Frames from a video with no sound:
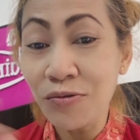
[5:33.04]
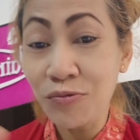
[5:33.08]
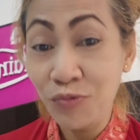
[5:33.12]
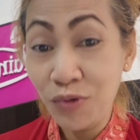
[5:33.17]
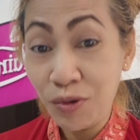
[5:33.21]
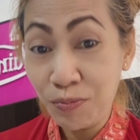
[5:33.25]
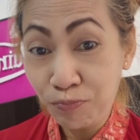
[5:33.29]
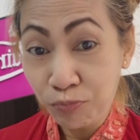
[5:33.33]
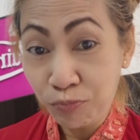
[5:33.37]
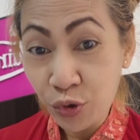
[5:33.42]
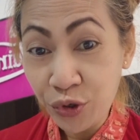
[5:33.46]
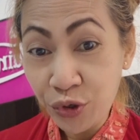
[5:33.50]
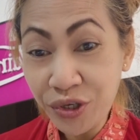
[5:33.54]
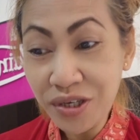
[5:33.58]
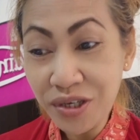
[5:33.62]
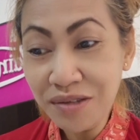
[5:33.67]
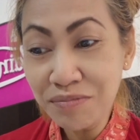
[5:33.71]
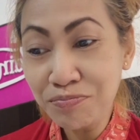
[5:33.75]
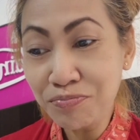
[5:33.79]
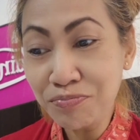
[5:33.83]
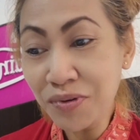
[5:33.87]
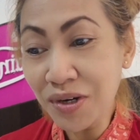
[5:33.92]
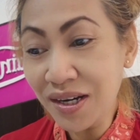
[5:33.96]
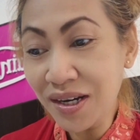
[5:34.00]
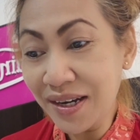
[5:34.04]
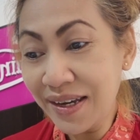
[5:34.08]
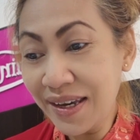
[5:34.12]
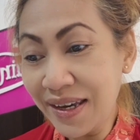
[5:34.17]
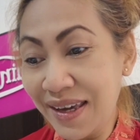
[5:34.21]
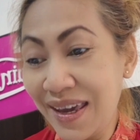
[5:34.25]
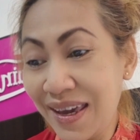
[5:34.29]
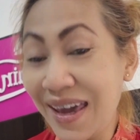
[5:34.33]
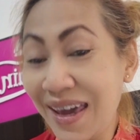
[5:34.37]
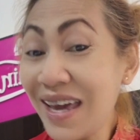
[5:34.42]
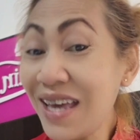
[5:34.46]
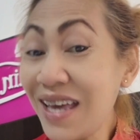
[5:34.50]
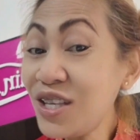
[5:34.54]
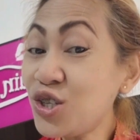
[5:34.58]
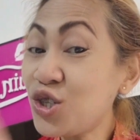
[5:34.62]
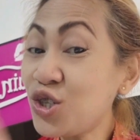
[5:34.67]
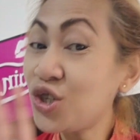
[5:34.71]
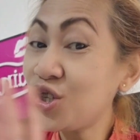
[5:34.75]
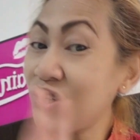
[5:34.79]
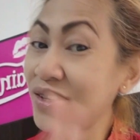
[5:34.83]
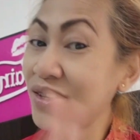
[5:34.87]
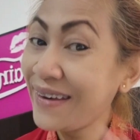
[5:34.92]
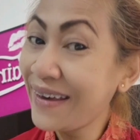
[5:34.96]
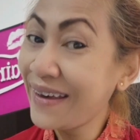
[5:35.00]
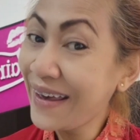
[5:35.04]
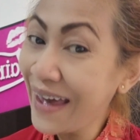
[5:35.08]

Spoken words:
reported by age